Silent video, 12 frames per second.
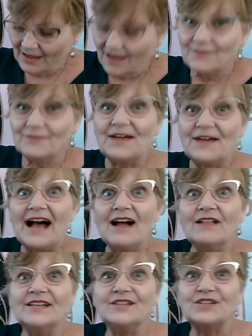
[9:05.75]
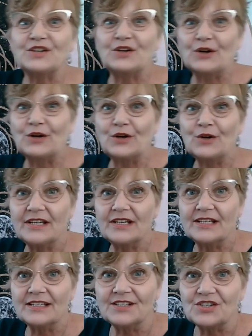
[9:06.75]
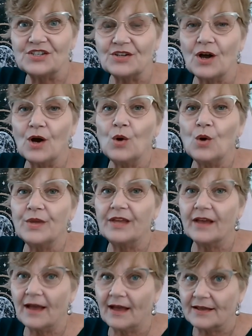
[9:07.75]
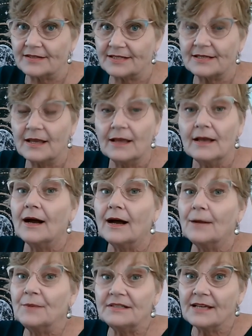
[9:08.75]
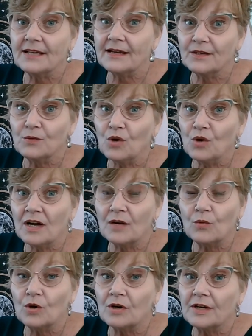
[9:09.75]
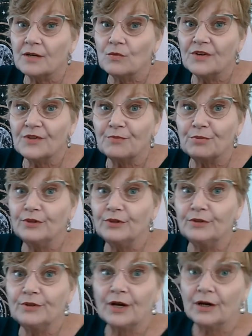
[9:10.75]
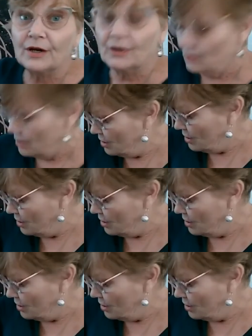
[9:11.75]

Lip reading: Valiant courage. Oh, yes. I'm going to tell you what, working with Pluto